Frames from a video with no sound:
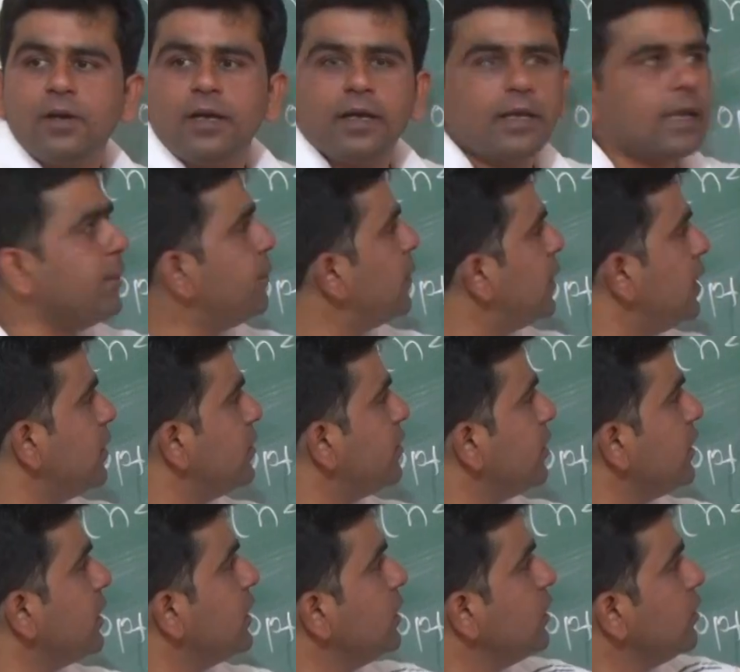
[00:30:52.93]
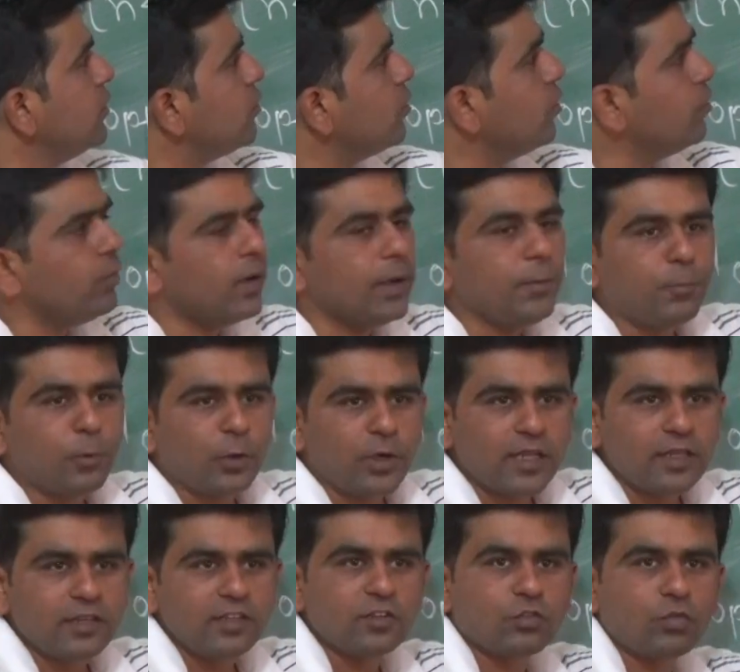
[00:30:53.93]
capital T. So when
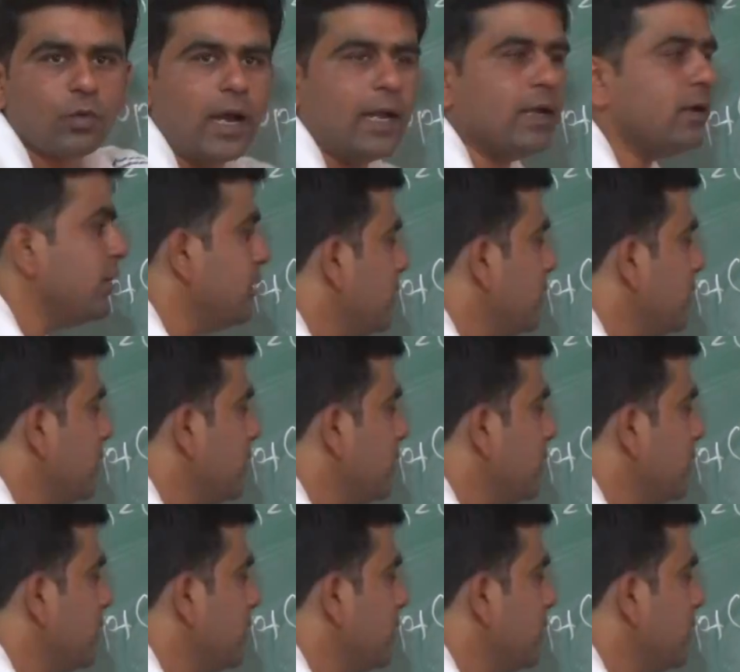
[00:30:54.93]
putting this one,